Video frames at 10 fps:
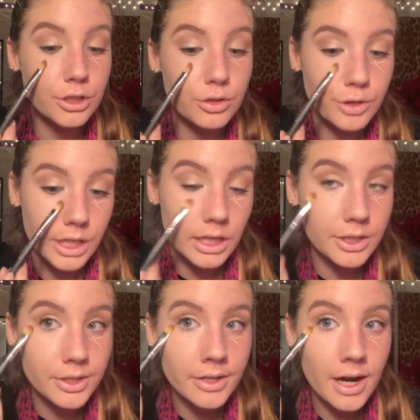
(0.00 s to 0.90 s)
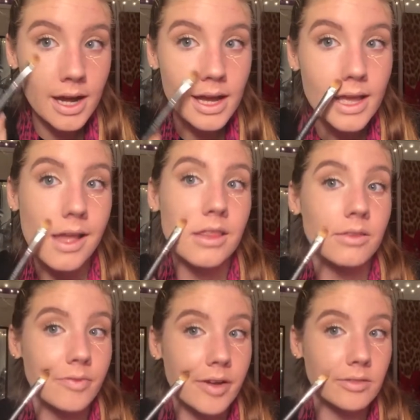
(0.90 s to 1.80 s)
to the under eye and
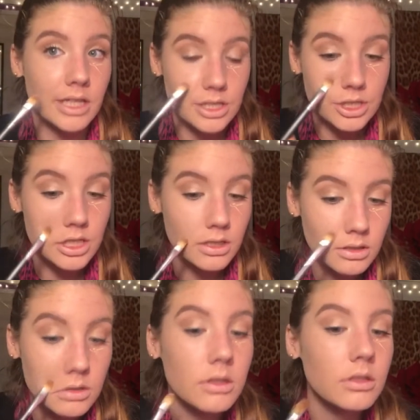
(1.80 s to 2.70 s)
the foundation.